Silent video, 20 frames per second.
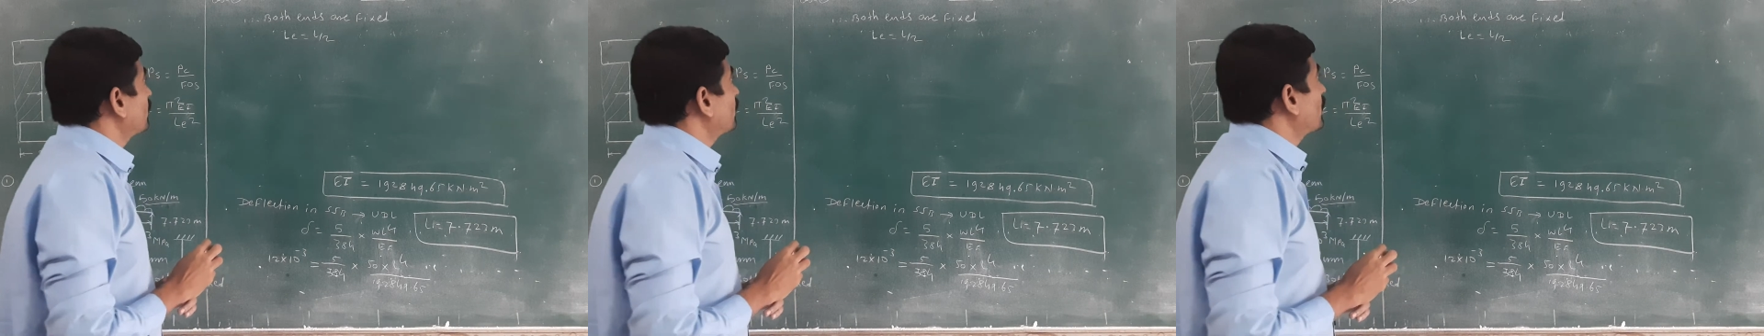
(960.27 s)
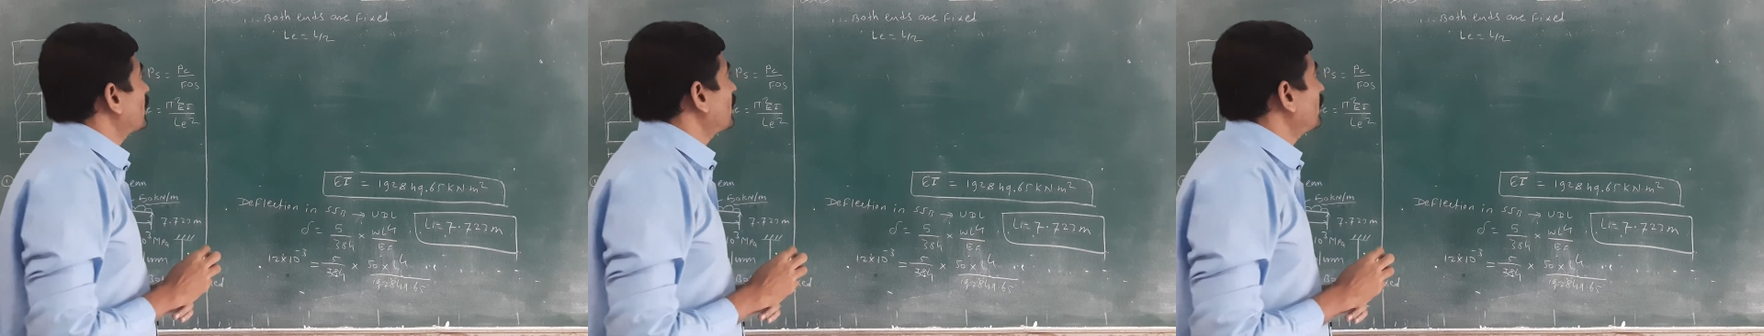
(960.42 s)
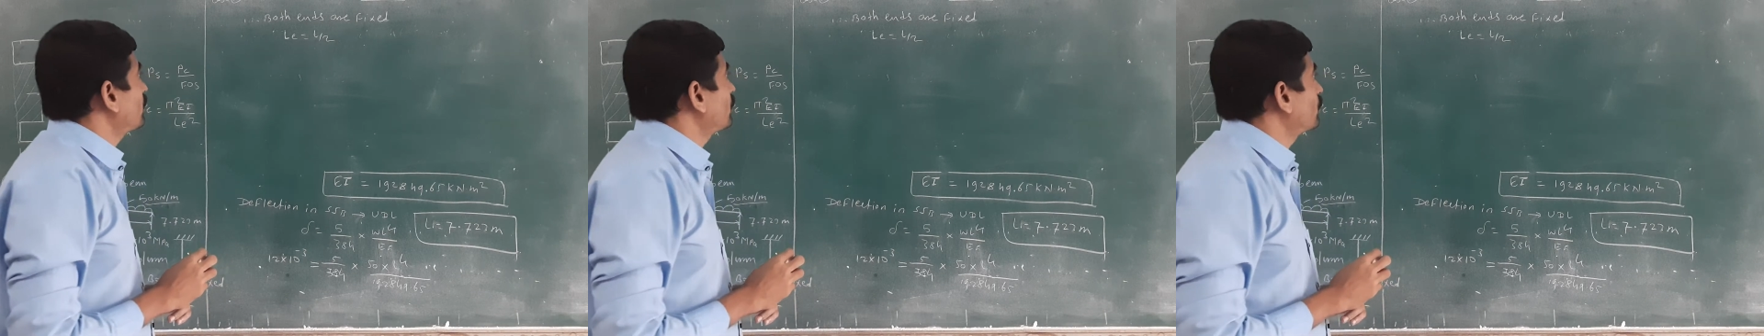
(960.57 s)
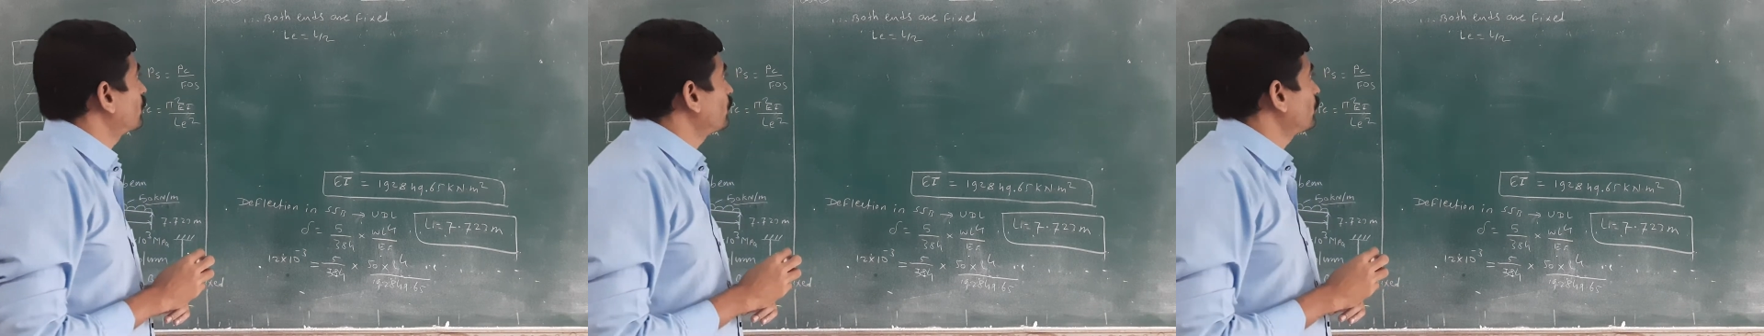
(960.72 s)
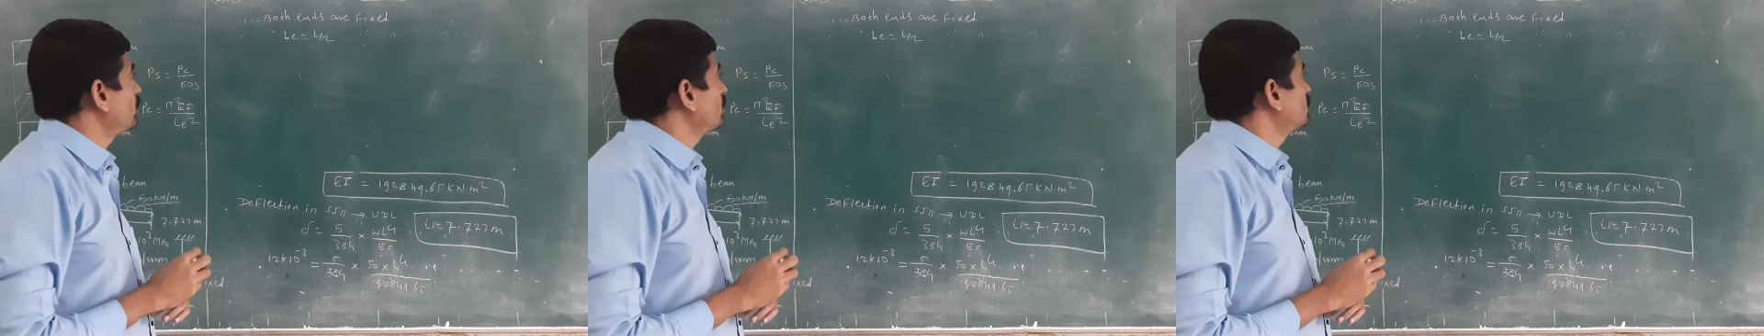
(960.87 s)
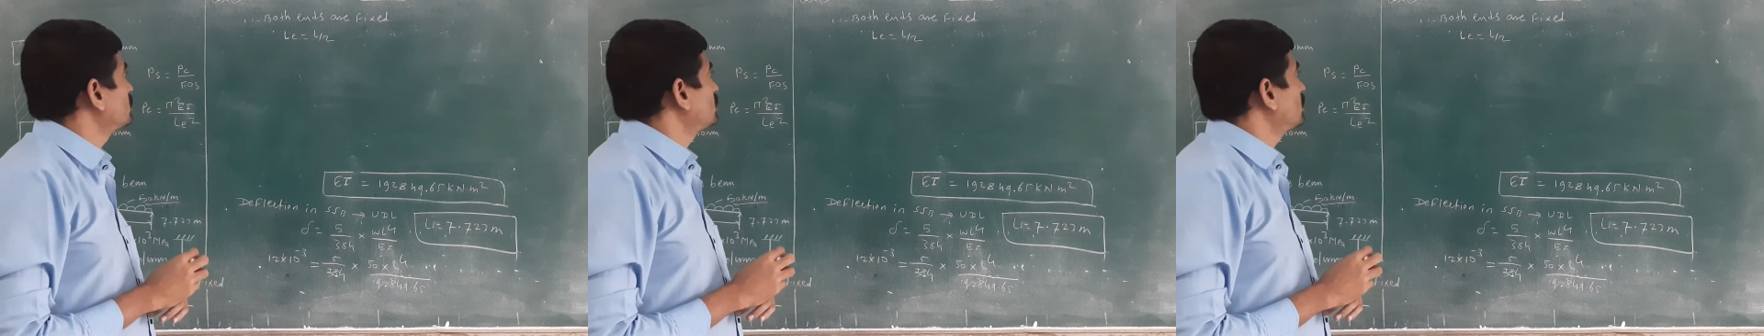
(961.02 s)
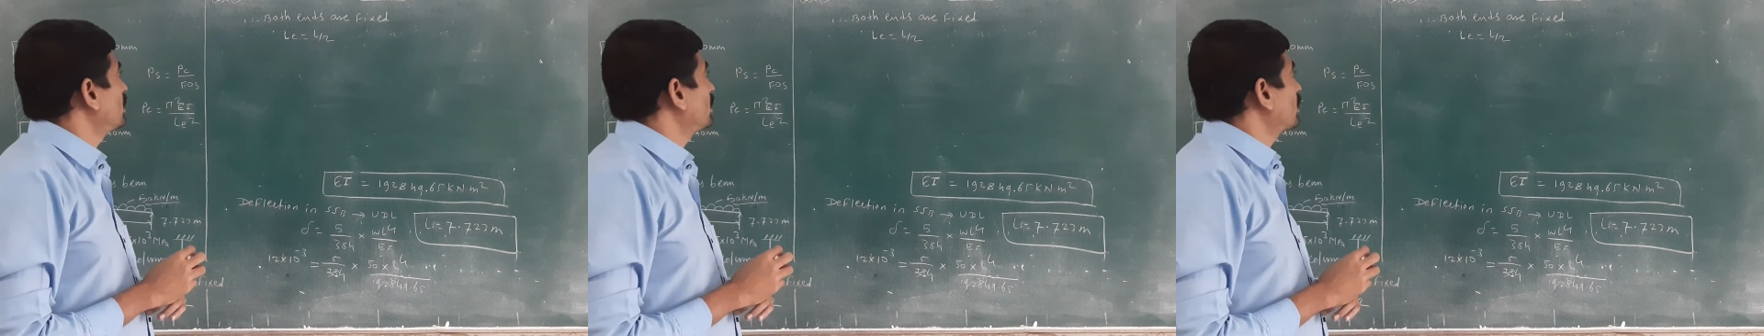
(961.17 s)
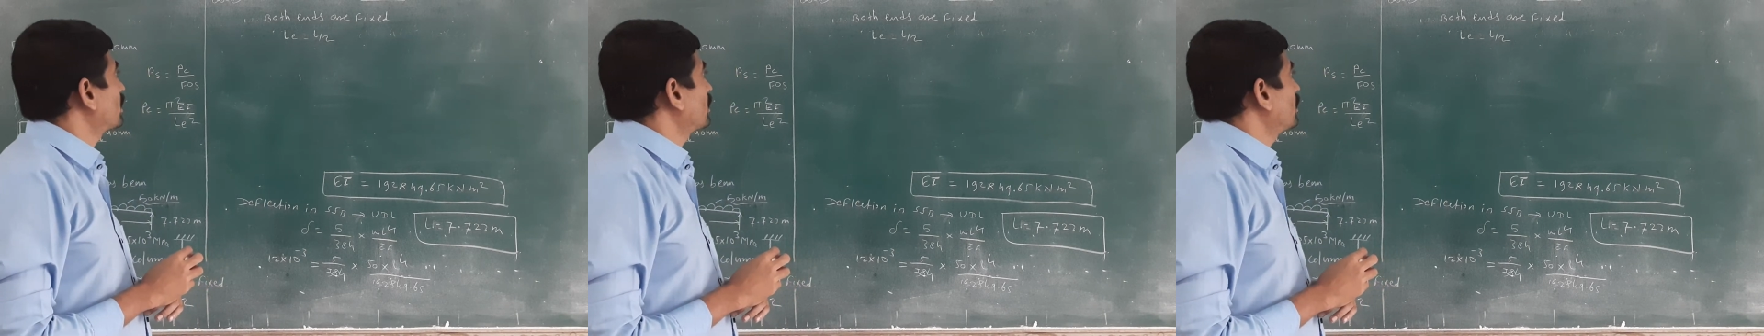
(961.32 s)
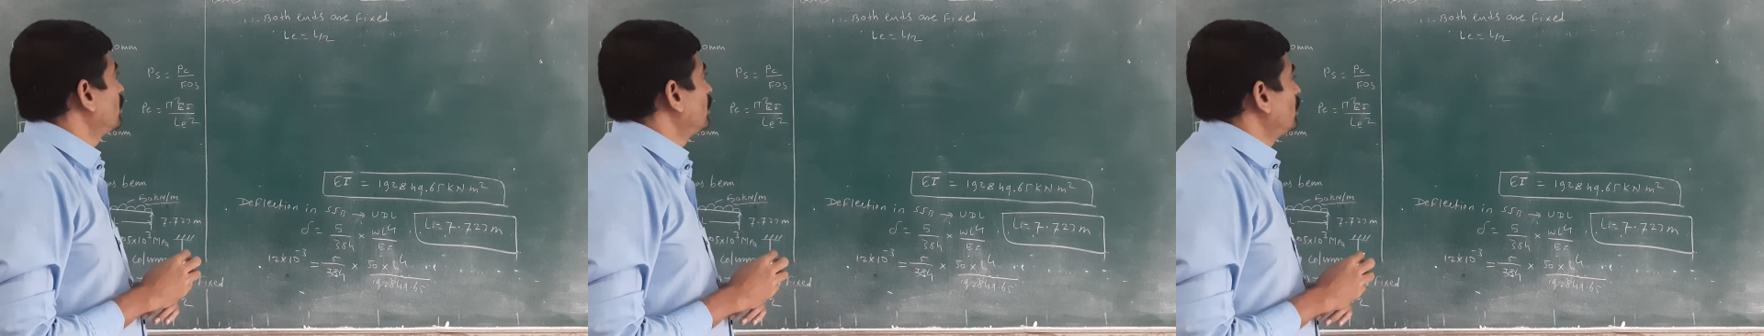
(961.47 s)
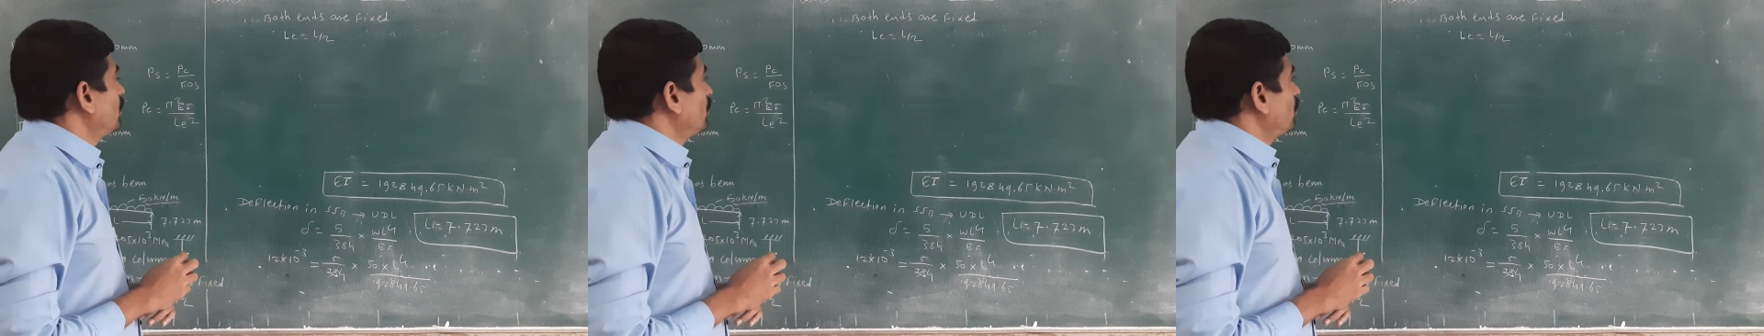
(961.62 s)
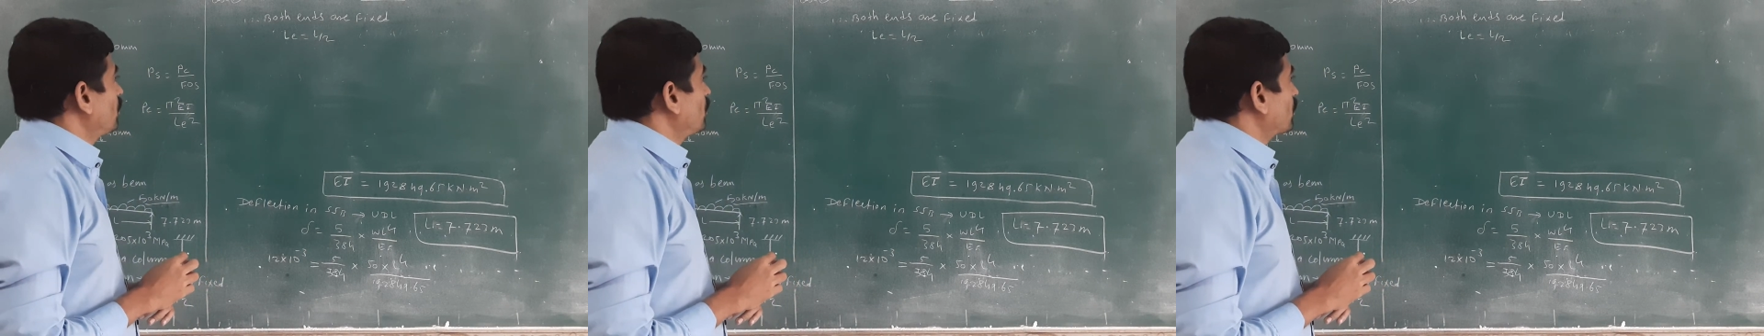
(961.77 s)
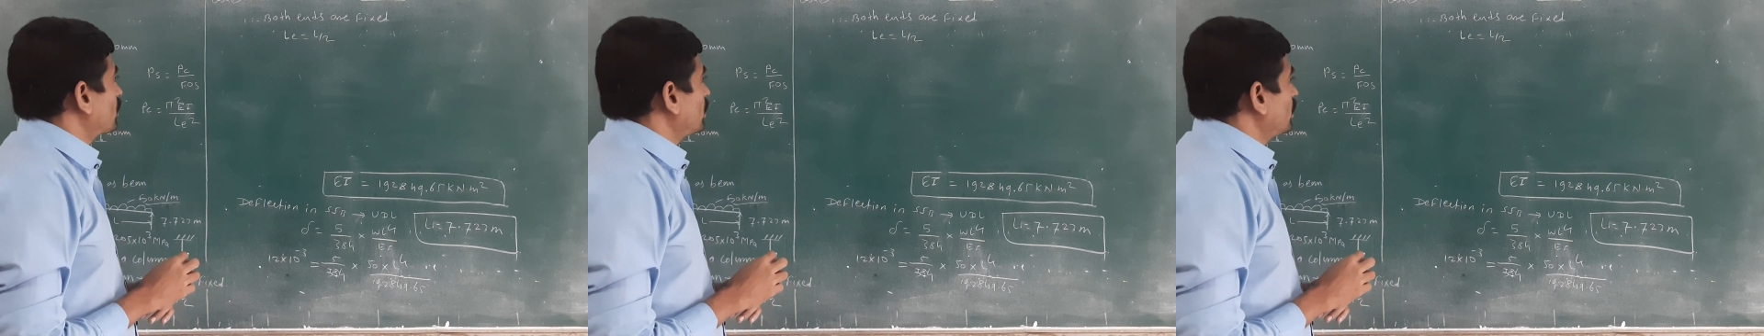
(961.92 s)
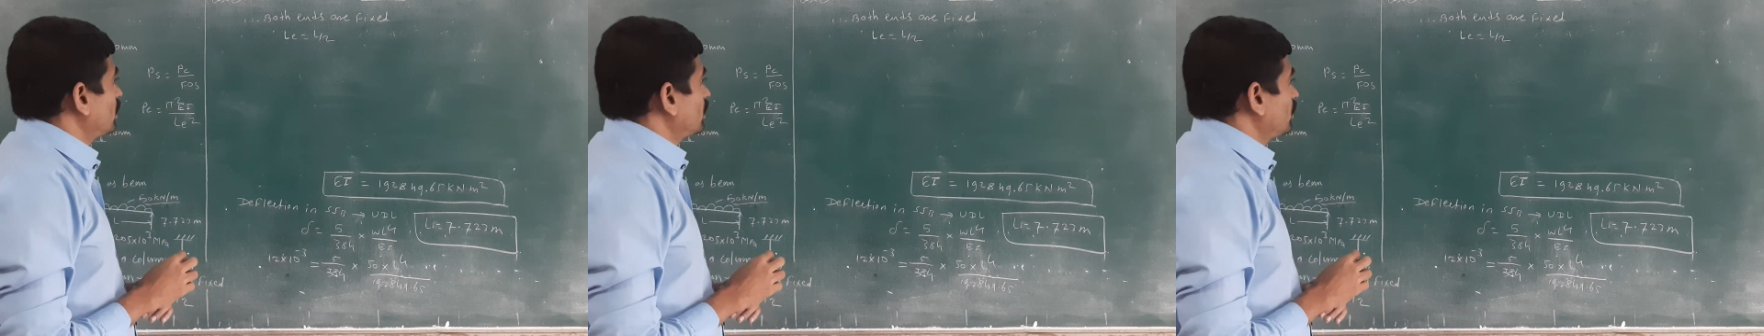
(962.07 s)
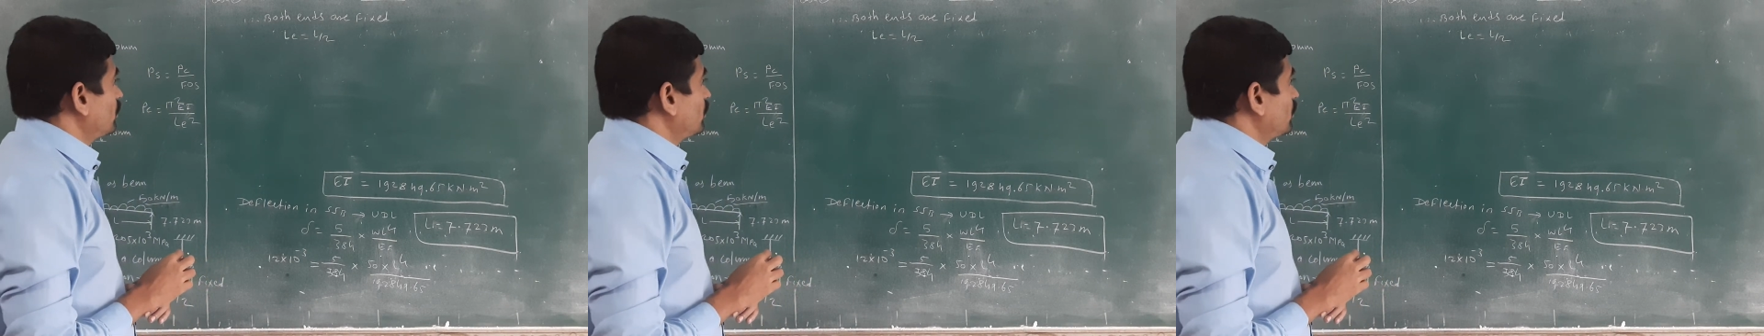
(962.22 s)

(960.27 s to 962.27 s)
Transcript: by 2 is there. Okay,